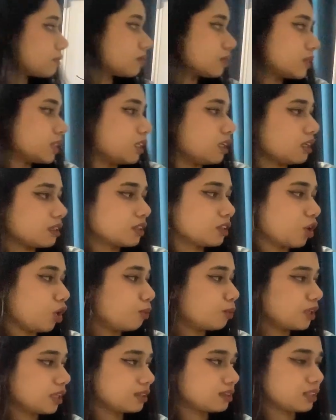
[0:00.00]
A
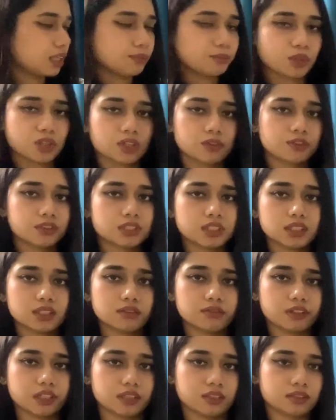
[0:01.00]
common example of a DNA
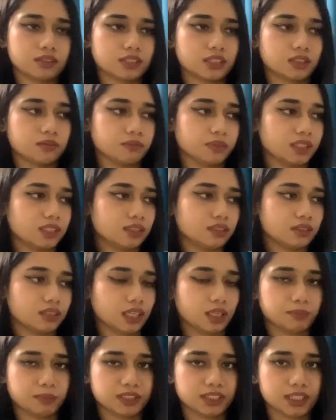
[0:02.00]
virus can be the
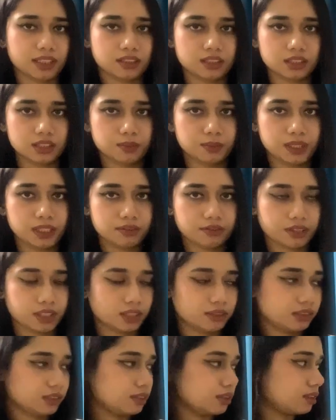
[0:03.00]
hepatitis B
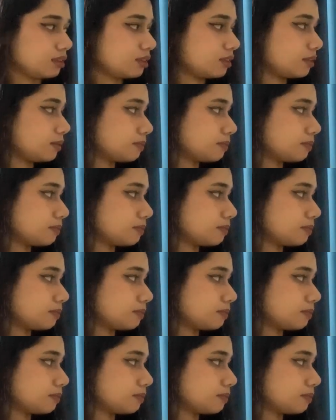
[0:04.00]
virus.